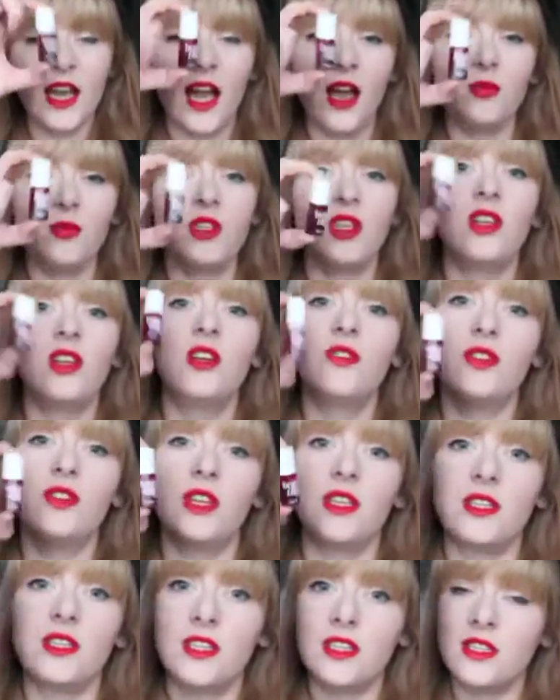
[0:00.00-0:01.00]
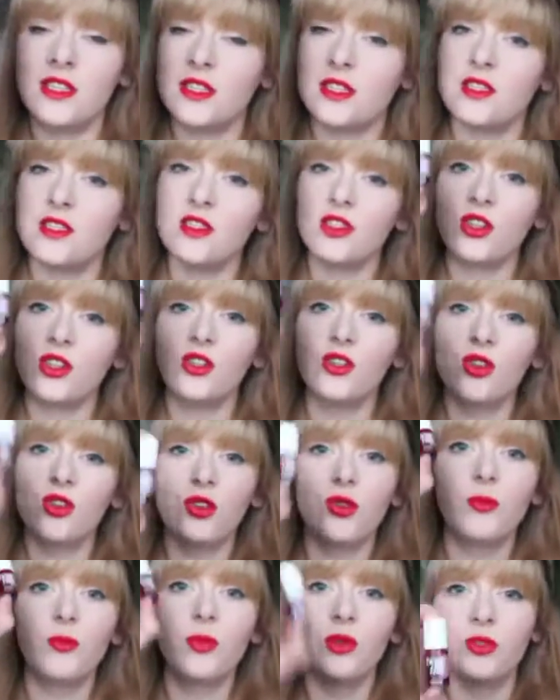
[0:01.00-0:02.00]
I absolutely love this. This is such a
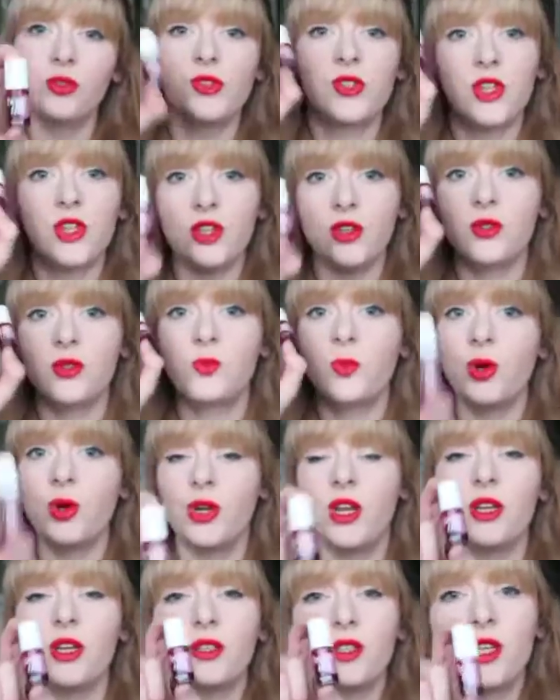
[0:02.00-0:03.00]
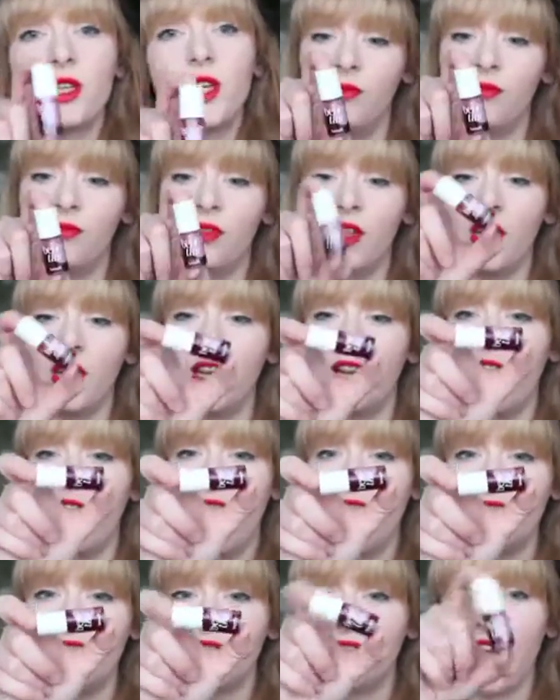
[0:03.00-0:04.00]
good multi-use product and it
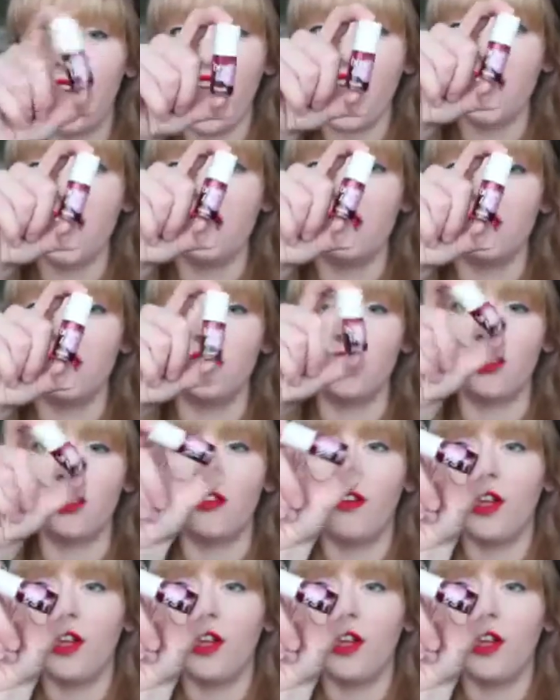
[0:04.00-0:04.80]
lasts for ages.